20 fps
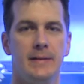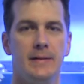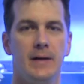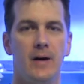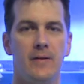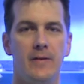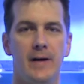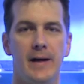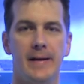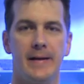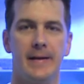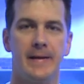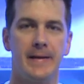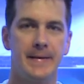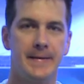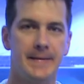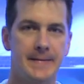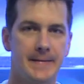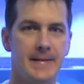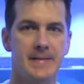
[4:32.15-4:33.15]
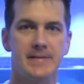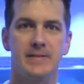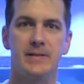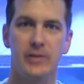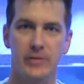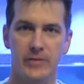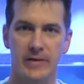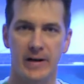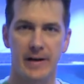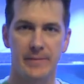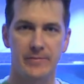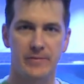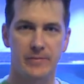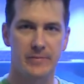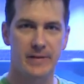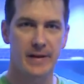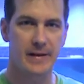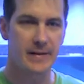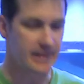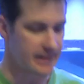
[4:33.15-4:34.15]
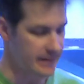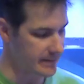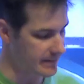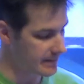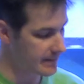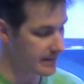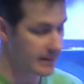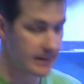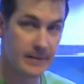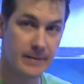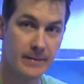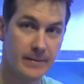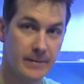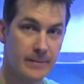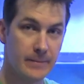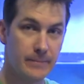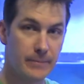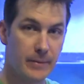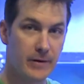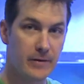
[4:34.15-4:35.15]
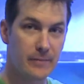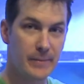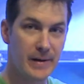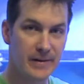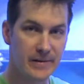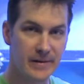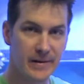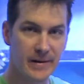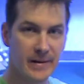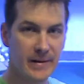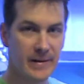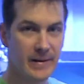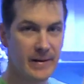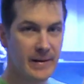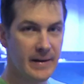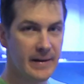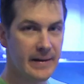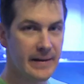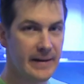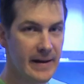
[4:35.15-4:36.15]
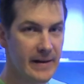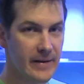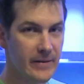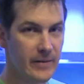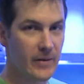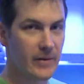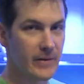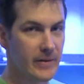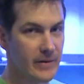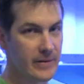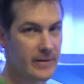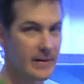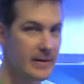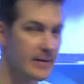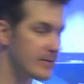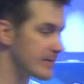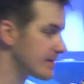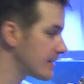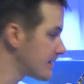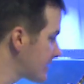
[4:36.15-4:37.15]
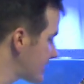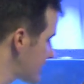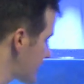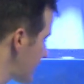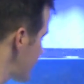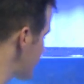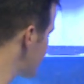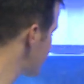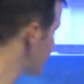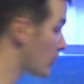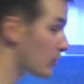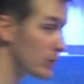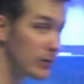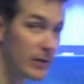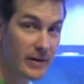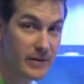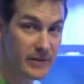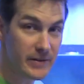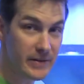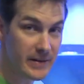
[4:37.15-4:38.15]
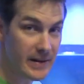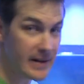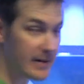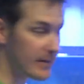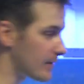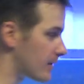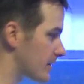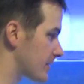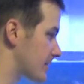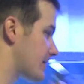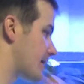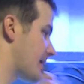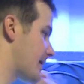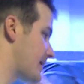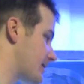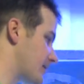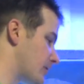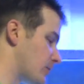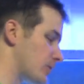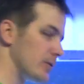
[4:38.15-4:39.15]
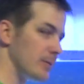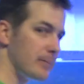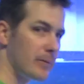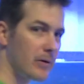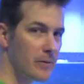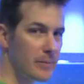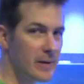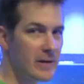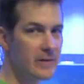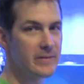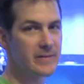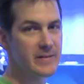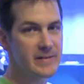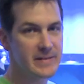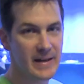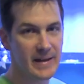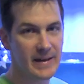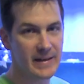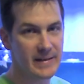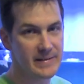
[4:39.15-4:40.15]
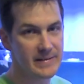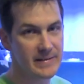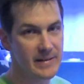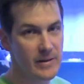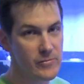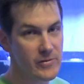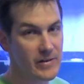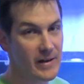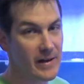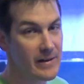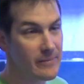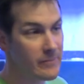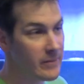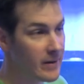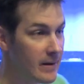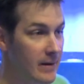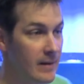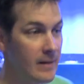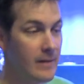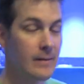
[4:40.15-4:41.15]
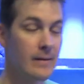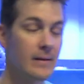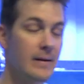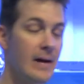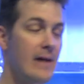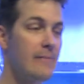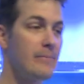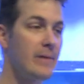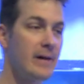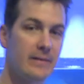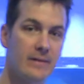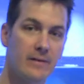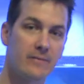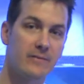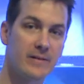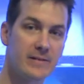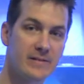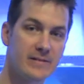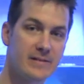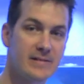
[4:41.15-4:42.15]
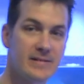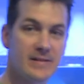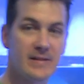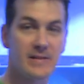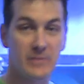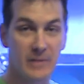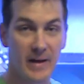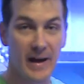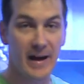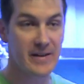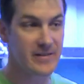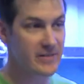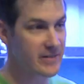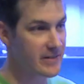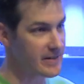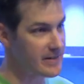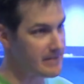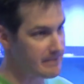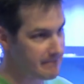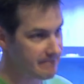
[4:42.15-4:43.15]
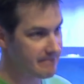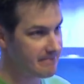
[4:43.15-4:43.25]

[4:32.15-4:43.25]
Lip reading: All right, let's go grab some data. PAR meter, data logger. Now, since I can't hold on to the data logger and hold a PAR meter in the tank at the same time, I'm going to have my lovely assistant, Ashley.